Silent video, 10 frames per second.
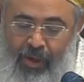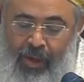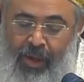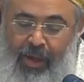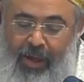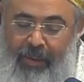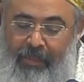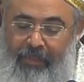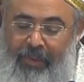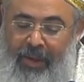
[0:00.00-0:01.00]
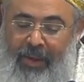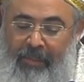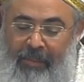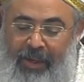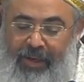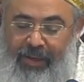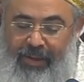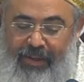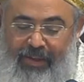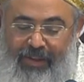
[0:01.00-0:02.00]
Um, but
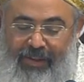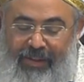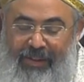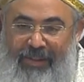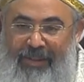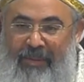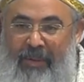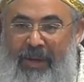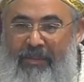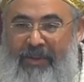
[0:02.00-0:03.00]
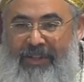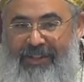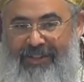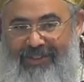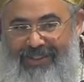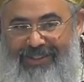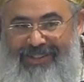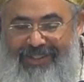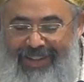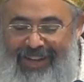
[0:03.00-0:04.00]
the Bible teaches us
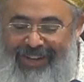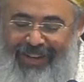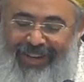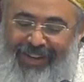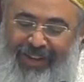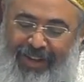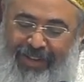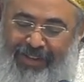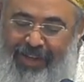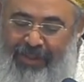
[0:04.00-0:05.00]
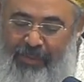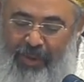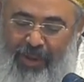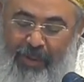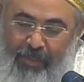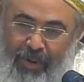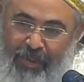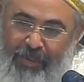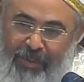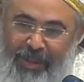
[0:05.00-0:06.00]
that uh, death will come
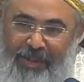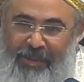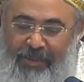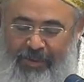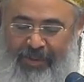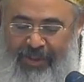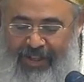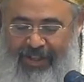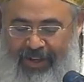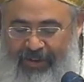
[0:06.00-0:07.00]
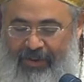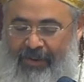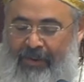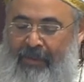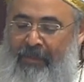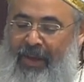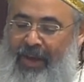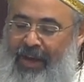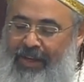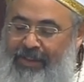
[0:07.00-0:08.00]
probably sooner than later.
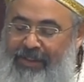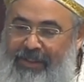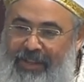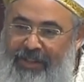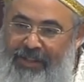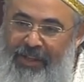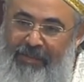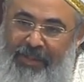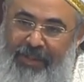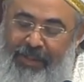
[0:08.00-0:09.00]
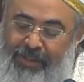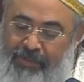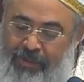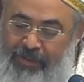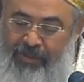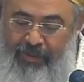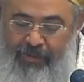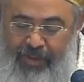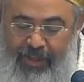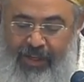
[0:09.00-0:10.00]
As St. James in his epistle of
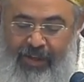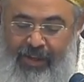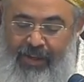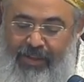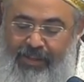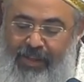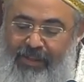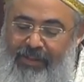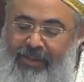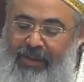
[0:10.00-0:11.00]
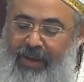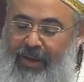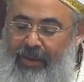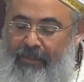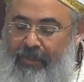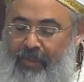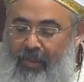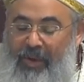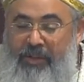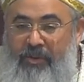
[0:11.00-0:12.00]
today says, um, What
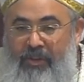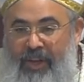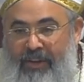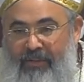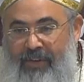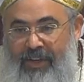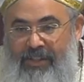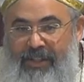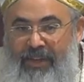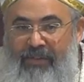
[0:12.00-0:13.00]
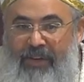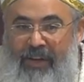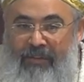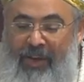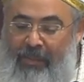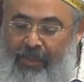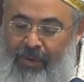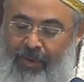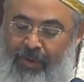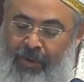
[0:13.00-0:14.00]
is your life? It is even a vapor,
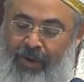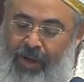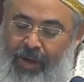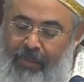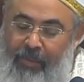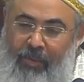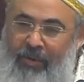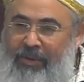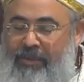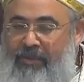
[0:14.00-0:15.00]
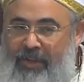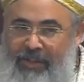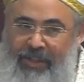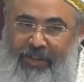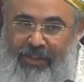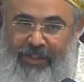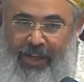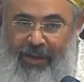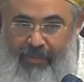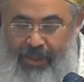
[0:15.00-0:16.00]
um, or some translations say a
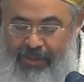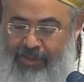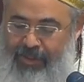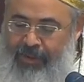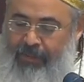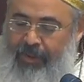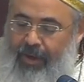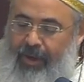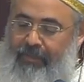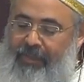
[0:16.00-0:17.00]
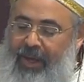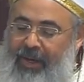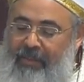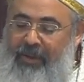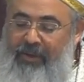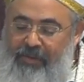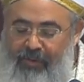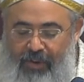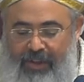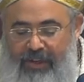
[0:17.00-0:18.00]
mist, um, that appears for a
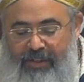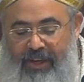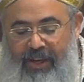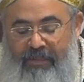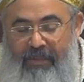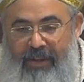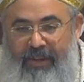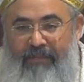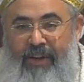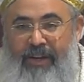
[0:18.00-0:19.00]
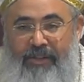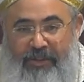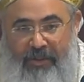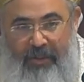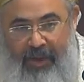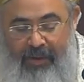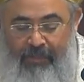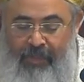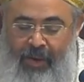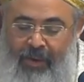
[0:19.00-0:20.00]
little time and then vanishes
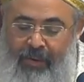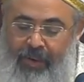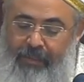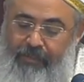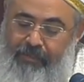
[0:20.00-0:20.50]
away. Right?